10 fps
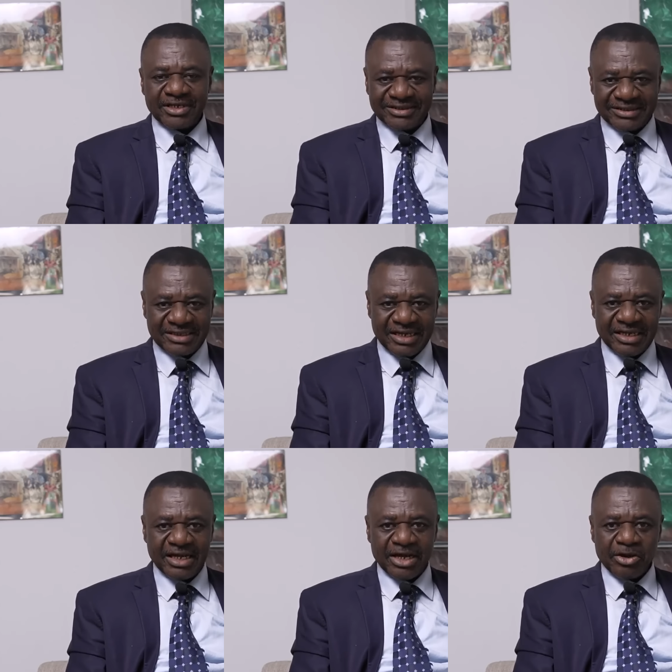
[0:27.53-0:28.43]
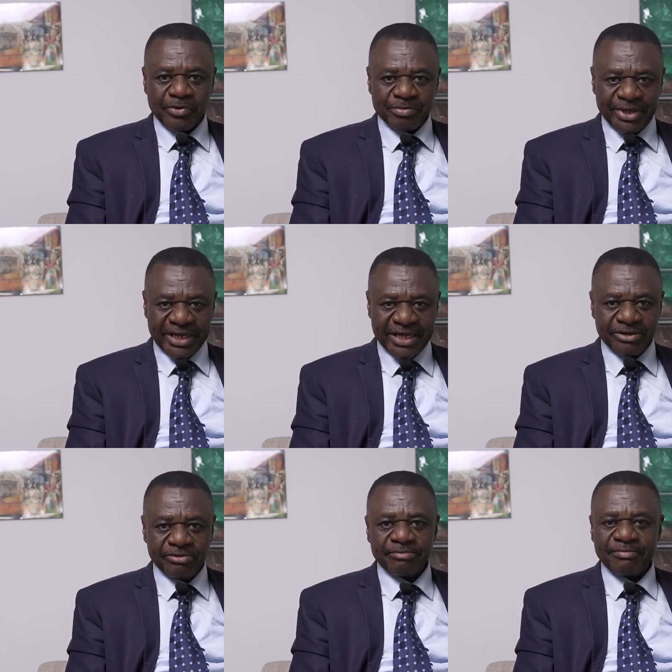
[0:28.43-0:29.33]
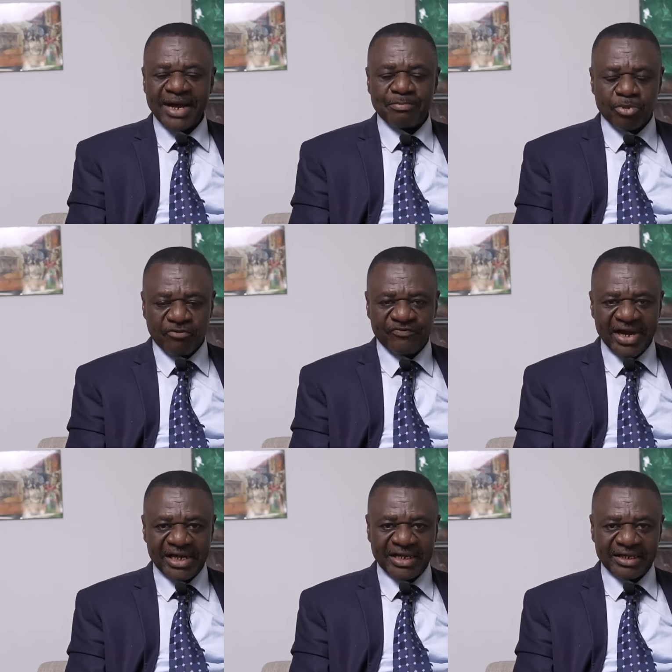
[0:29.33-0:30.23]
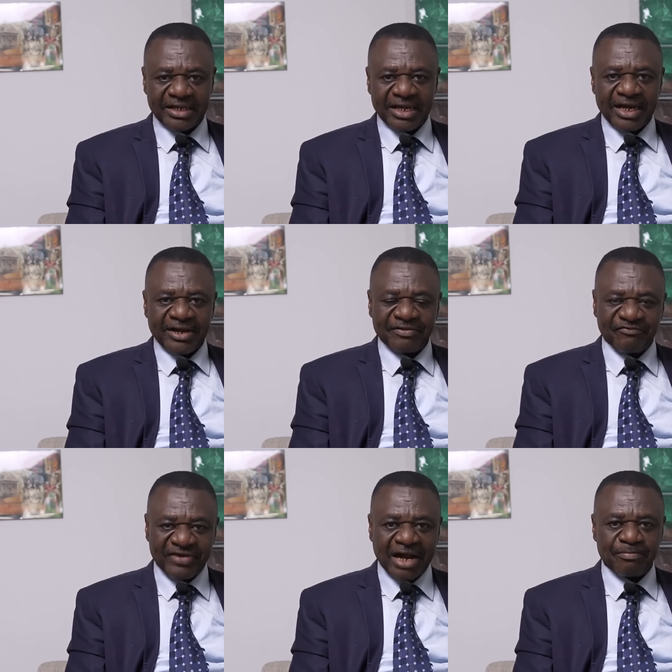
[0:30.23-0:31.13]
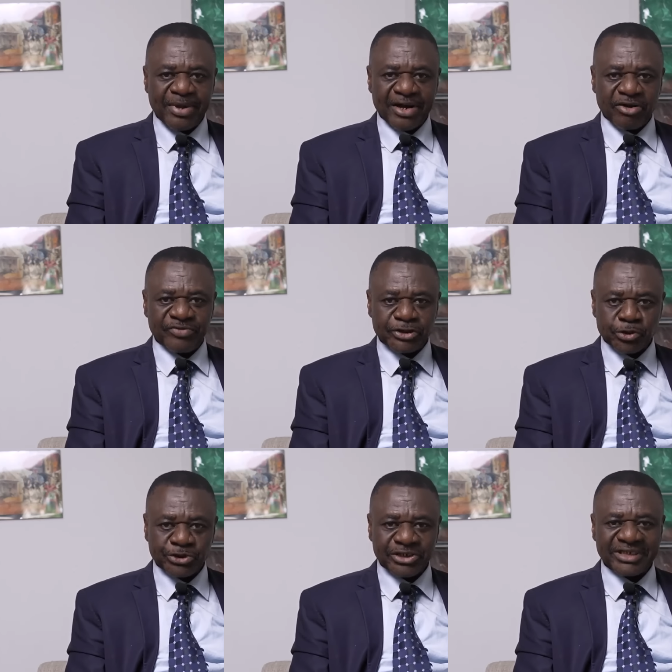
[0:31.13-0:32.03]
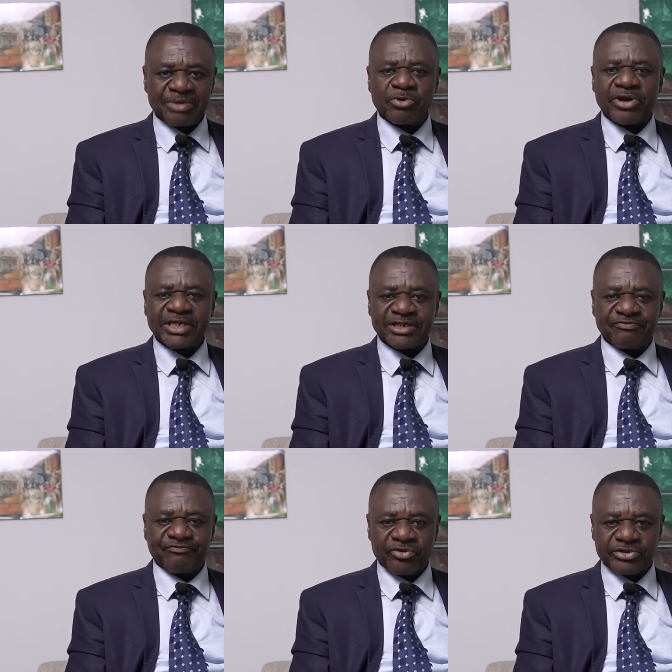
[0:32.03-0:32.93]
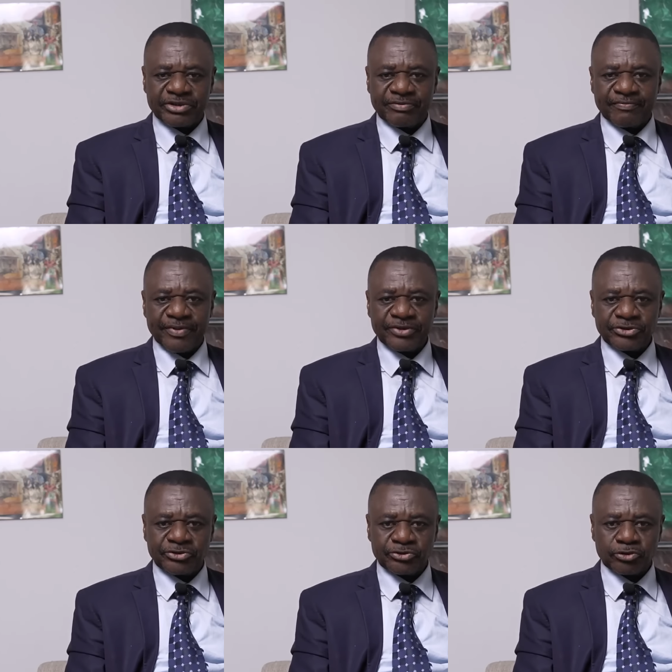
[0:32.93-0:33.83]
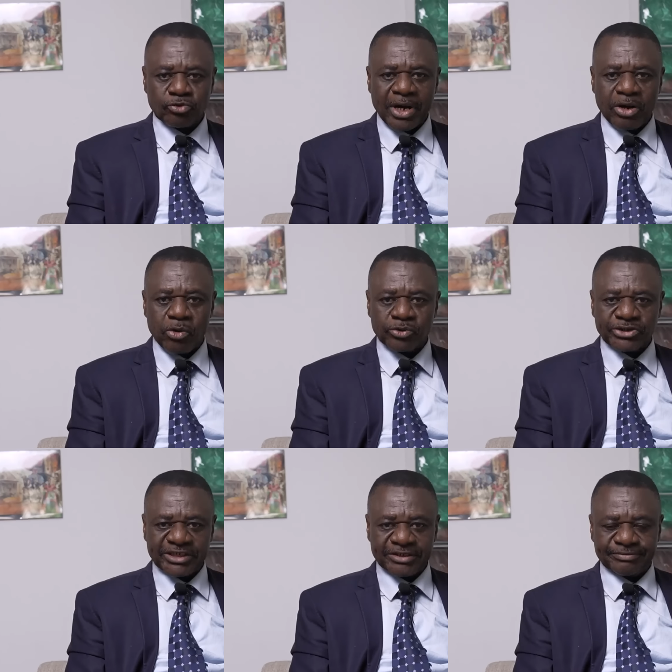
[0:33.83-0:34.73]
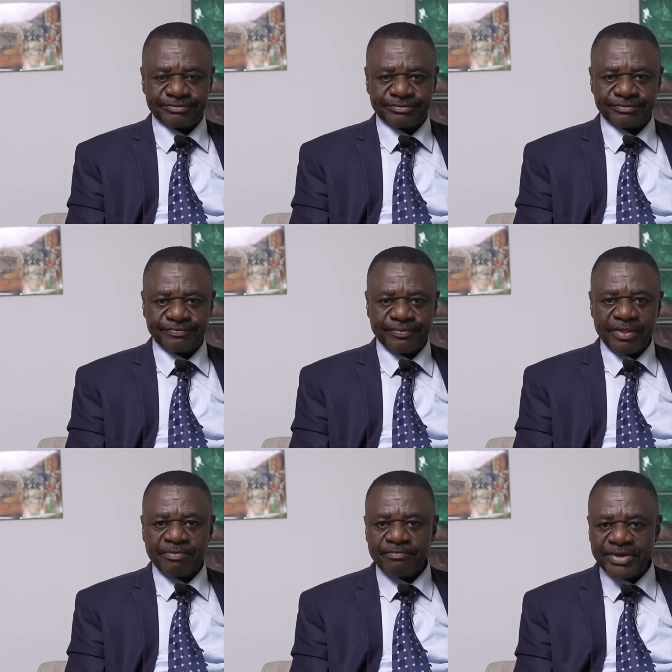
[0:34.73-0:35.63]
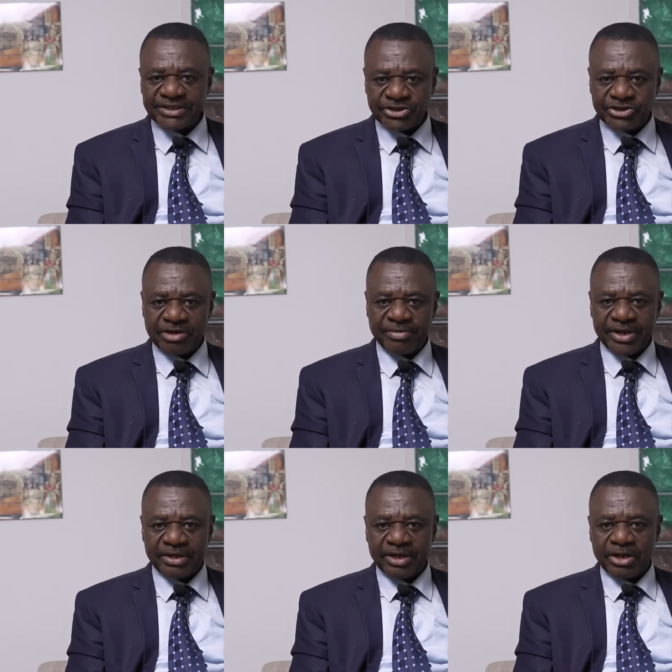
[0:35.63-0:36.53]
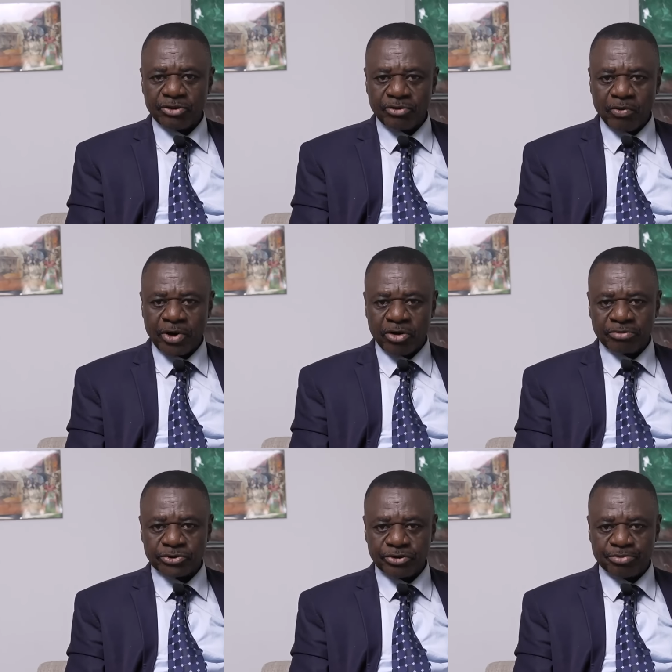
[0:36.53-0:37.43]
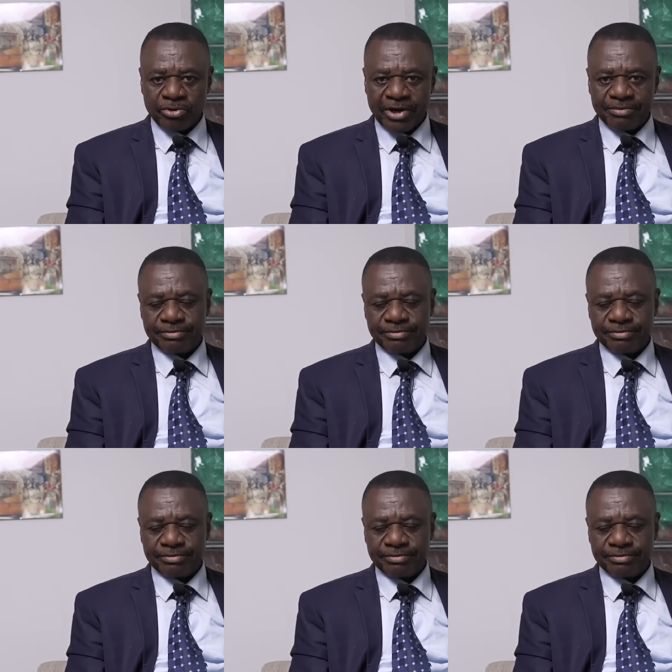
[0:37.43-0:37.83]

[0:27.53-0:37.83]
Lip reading: Today, we begin by profiling the flag bearer of the Social Democratic Front, Joshua Osih. Mr. Chairman, you are welcome to the program.